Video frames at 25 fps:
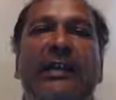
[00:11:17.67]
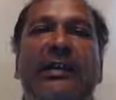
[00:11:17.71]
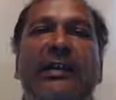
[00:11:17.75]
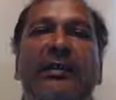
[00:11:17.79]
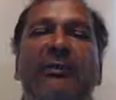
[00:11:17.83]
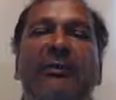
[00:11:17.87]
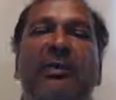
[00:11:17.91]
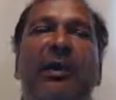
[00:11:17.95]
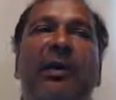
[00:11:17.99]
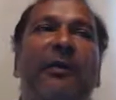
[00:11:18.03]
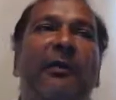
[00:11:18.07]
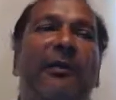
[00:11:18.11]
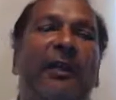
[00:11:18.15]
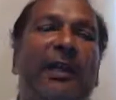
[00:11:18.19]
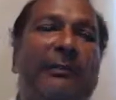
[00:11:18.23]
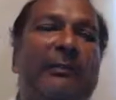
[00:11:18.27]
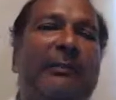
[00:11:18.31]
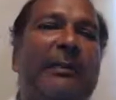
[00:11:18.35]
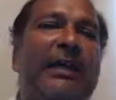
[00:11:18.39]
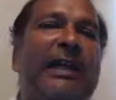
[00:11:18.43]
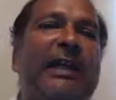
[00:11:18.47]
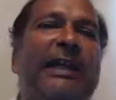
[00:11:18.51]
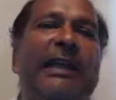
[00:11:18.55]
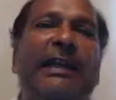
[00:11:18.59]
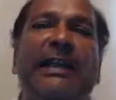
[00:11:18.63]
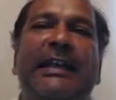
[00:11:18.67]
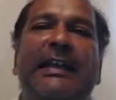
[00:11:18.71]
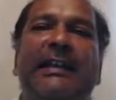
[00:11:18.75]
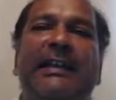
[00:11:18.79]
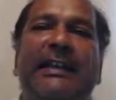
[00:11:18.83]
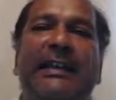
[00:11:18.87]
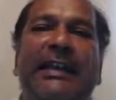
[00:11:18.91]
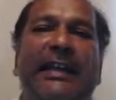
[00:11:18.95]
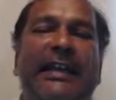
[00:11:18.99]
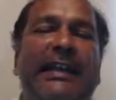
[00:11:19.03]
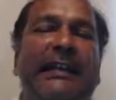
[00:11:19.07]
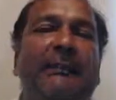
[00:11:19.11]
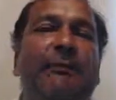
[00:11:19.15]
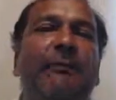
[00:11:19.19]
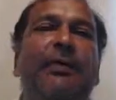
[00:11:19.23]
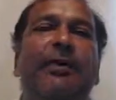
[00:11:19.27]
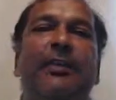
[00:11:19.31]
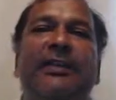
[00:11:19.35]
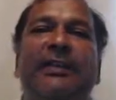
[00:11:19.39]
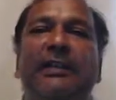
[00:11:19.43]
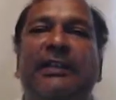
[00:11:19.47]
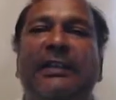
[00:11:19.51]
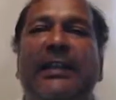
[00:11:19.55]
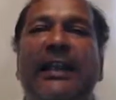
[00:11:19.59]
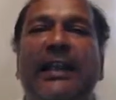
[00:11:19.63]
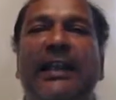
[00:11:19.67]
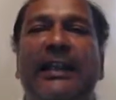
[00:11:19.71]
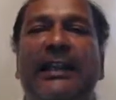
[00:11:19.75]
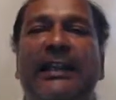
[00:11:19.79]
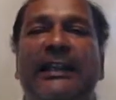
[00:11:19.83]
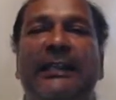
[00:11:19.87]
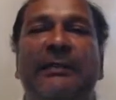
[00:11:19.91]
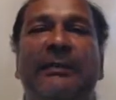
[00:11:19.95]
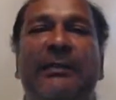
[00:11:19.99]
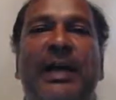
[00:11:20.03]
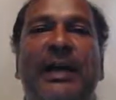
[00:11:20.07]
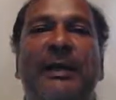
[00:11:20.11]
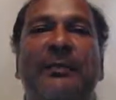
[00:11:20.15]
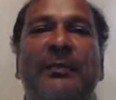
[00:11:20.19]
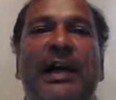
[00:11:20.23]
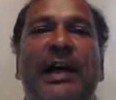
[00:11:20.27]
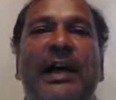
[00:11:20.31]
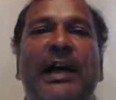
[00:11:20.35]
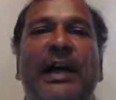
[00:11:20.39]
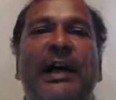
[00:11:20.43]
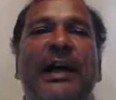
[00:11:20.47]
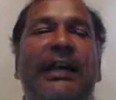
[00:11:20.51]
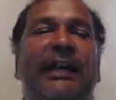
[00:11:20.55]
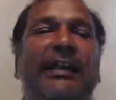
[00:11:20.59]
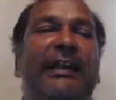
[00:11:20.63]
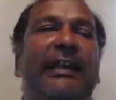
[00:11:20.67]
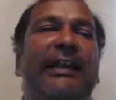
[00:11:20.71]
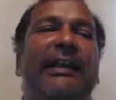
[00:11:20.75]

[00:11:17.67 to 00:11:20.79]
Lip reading: But immediately he puts that into my mind,